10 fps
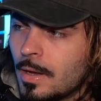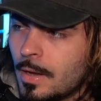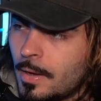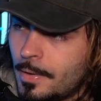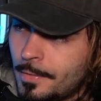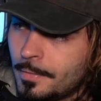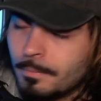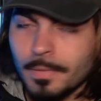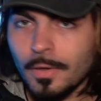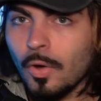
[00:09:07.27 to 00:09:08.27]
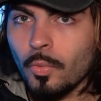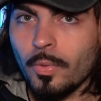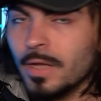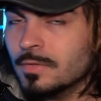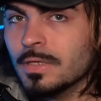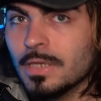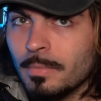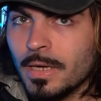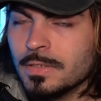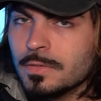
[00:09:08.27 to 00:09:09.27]
are below 8
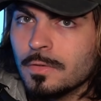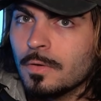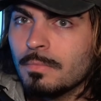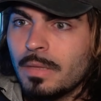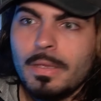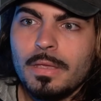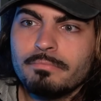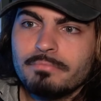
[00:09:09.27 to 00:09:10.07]
GB, so maybe